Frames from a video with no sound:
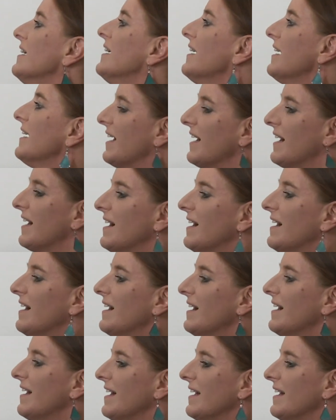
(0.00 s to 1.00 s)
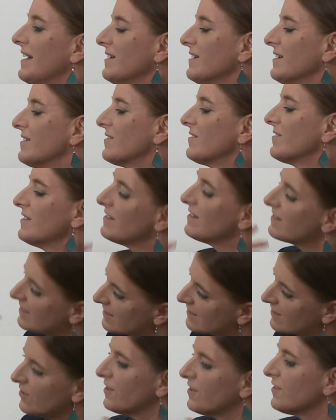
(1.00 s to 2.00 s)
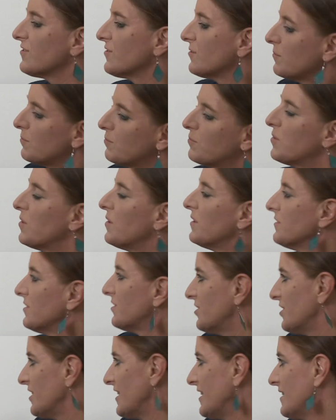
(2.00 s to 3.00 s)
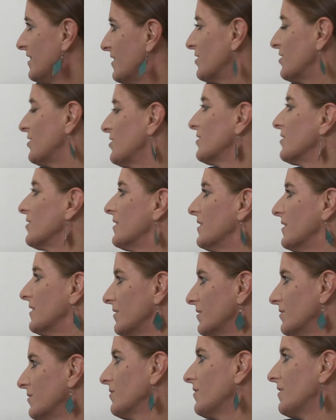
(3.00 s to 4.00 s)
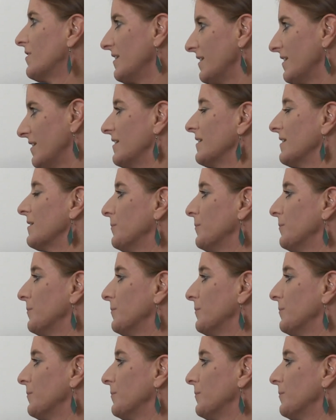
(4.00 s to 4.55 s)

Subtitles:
and this has also brought a change to thinking.